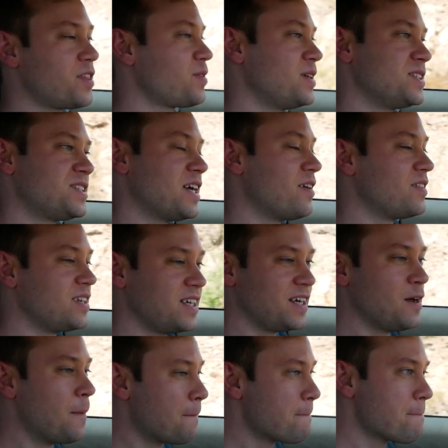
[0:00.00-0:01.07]
370,
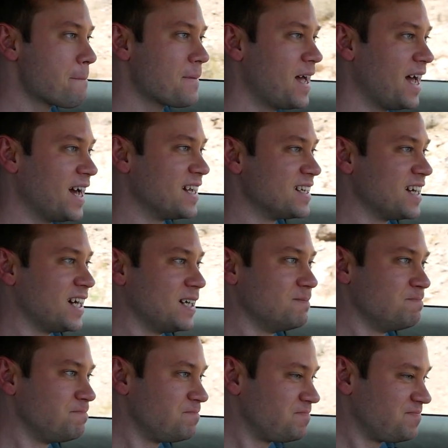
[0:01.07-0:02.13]
and
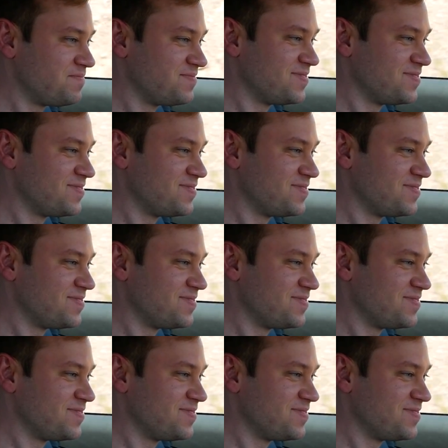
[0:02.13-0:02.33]
um,